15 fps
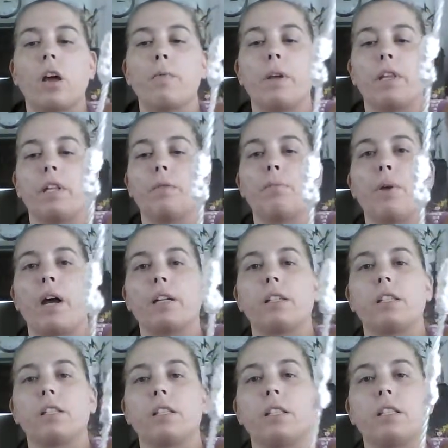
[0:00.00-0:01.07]
I mean, they're
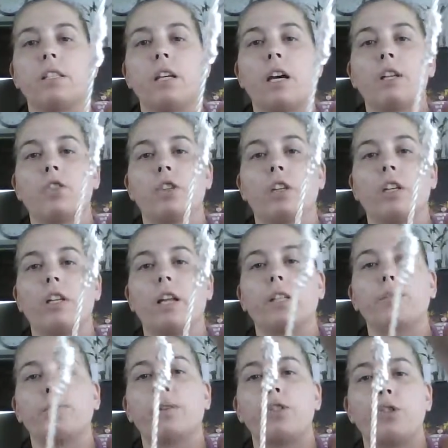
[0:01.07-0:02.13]
practically touching, and
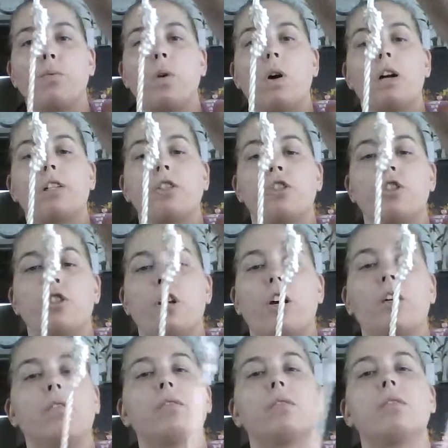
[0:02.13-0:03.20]
that's what you want to
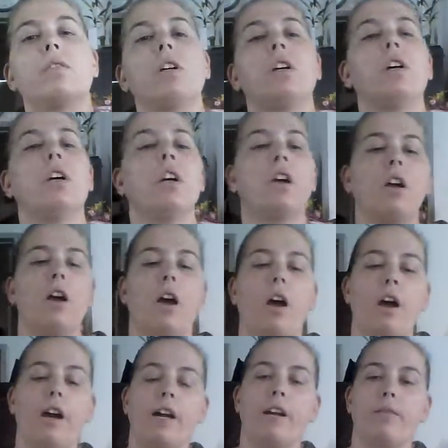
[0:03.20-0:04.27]
show.
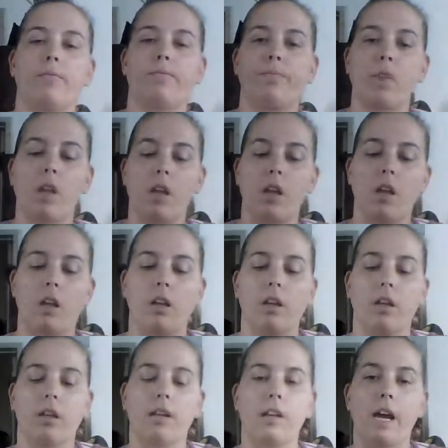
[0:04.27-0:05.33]
Alright.
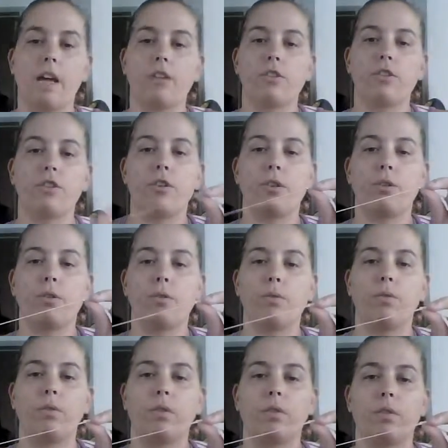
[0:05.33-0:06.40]
Now to
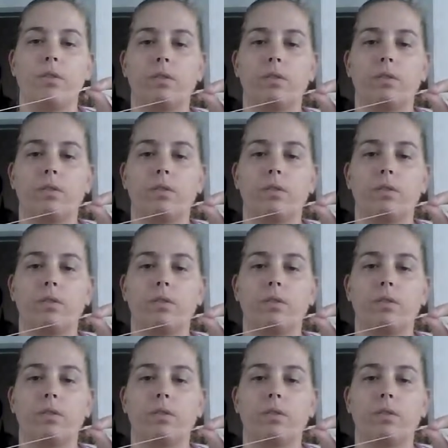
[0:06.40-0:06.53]
do